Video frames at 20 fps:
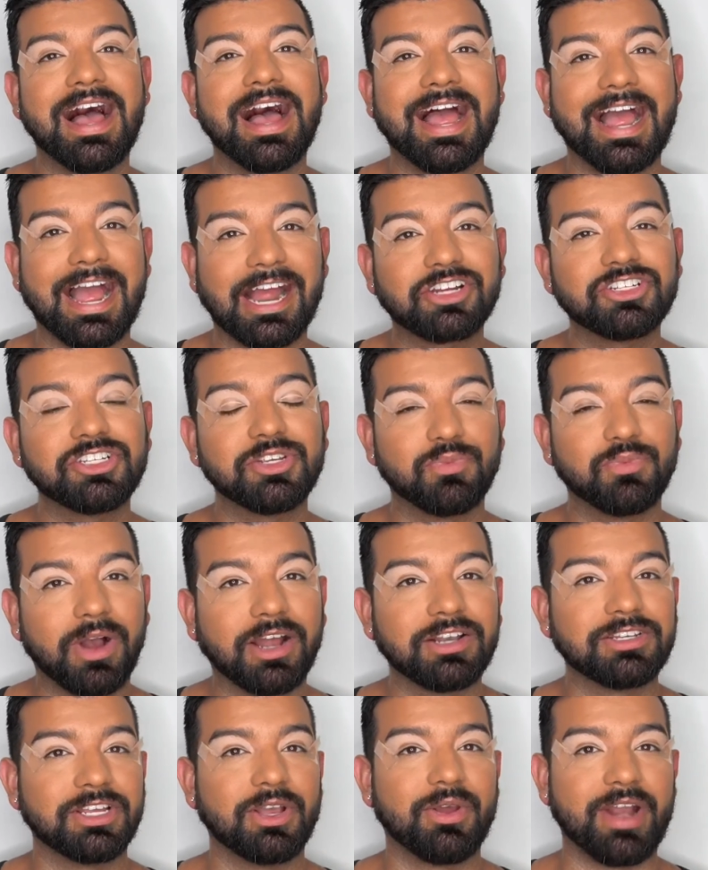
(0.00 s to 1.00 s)
I actually
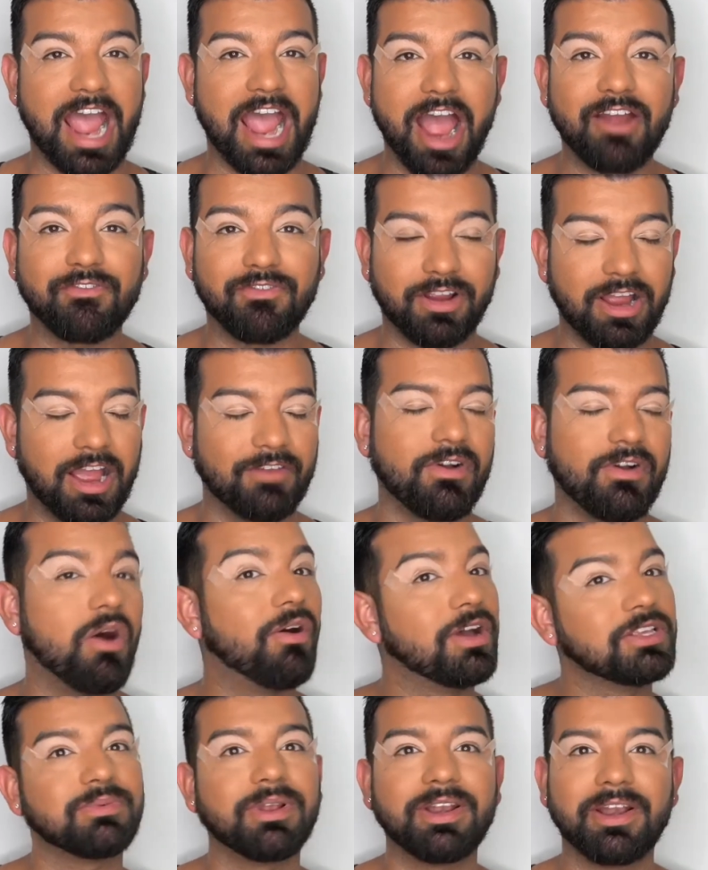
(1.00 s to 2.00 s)
want to go to Africa. I've
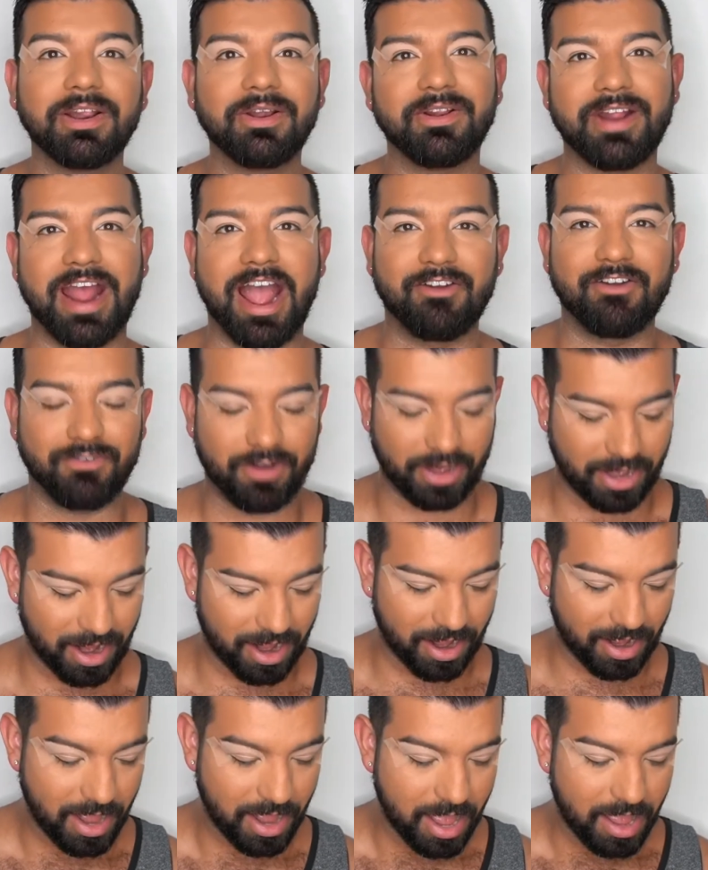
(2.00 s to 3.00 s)
always wanted to go to
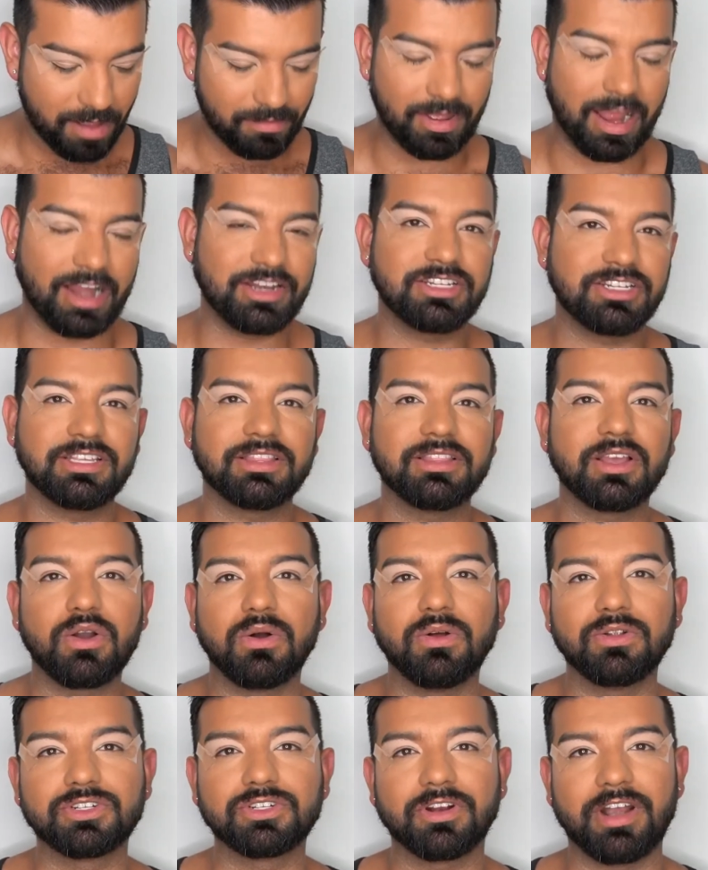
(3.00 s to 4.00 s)
Africa. I just think the
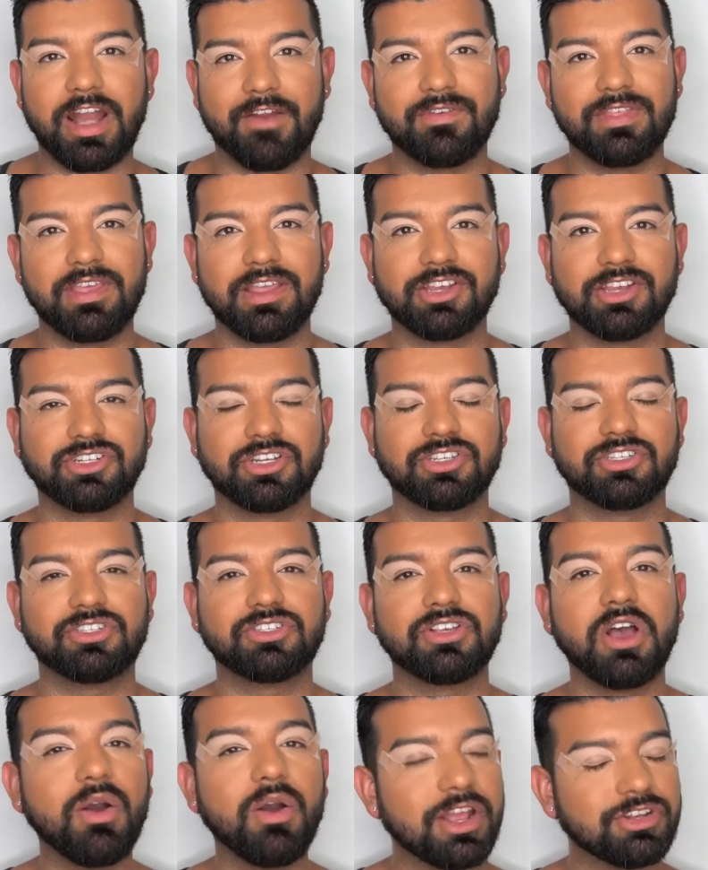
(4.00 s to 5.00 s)
culture and everything is just
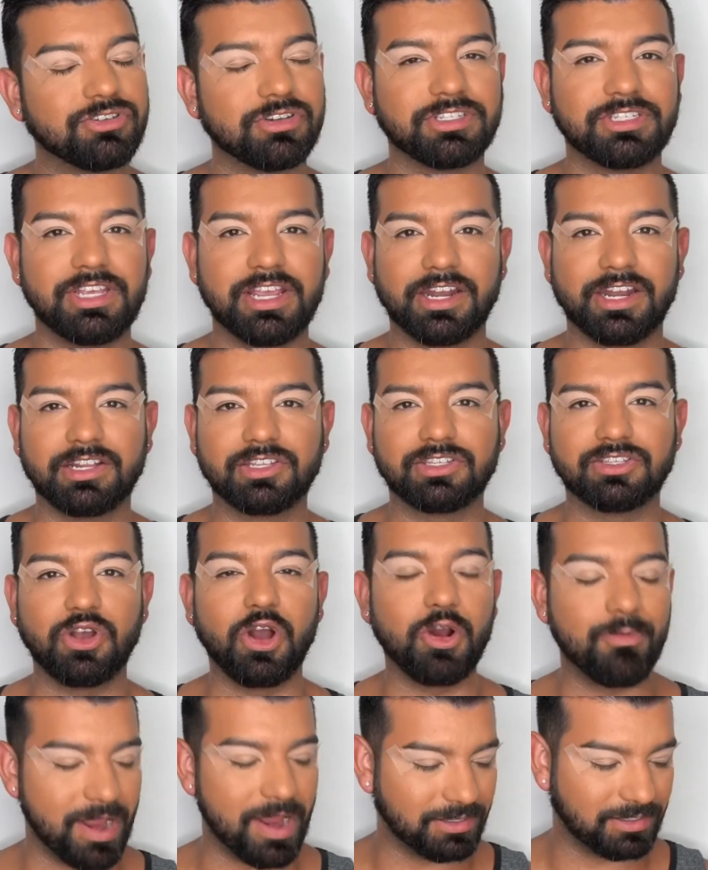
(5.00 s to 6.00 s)
so interesting and it's
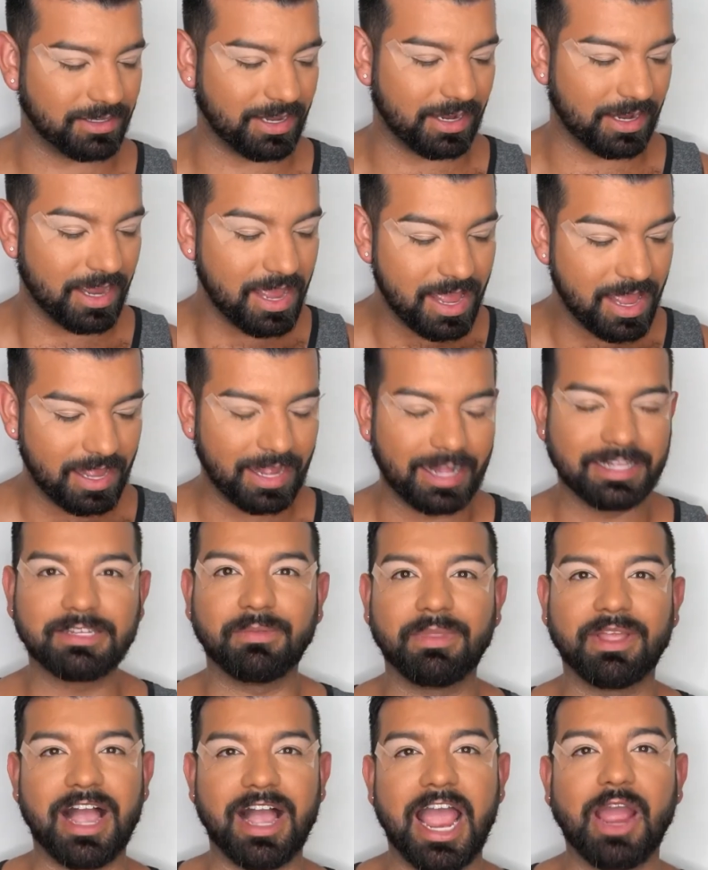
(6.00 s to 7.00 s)
so amazing. It's
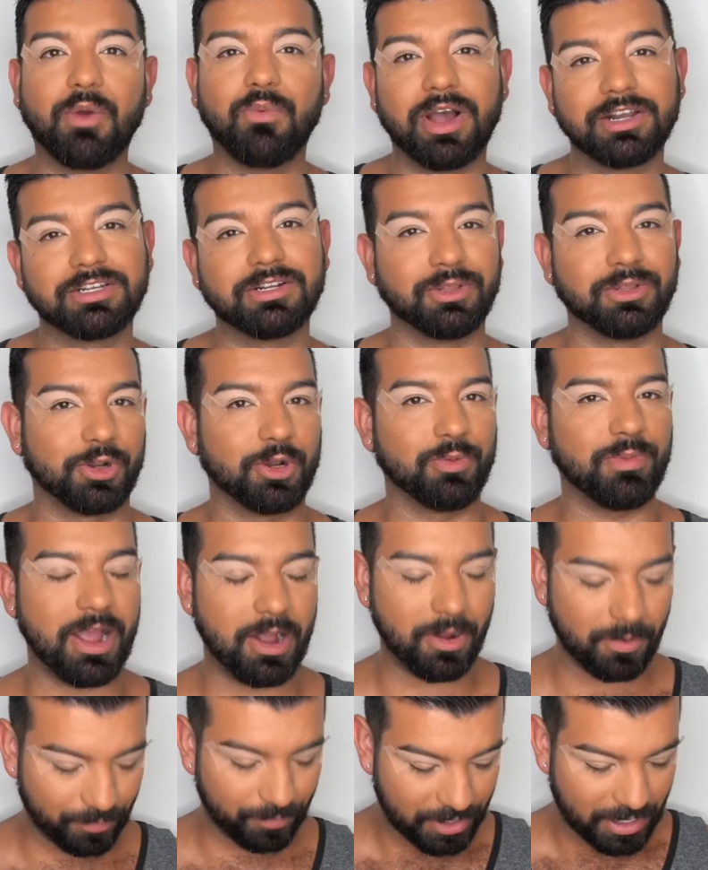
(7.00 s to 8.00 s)
something I want to learn
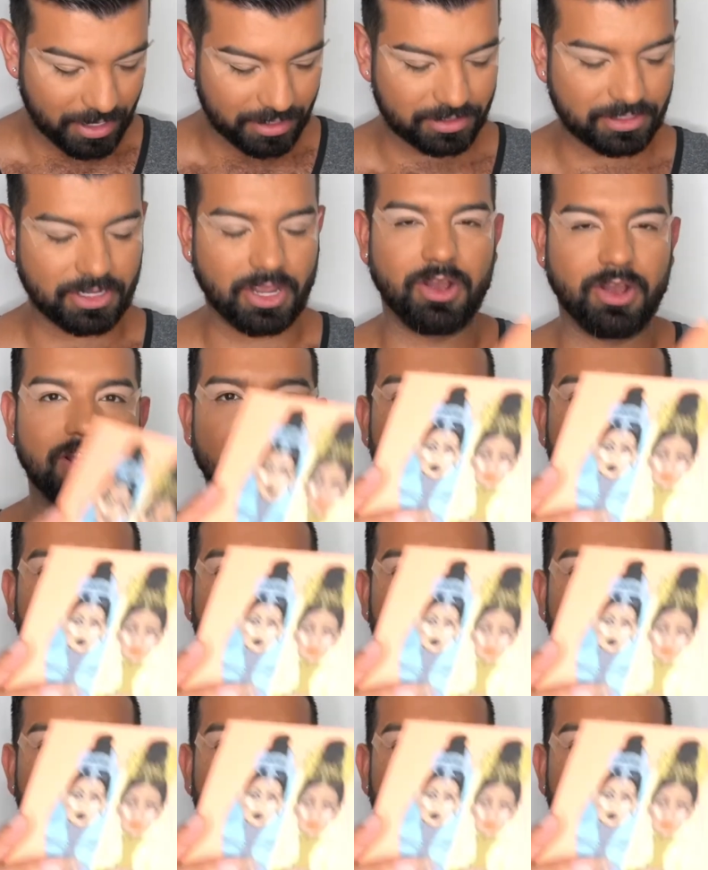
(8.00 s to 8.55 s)
about. So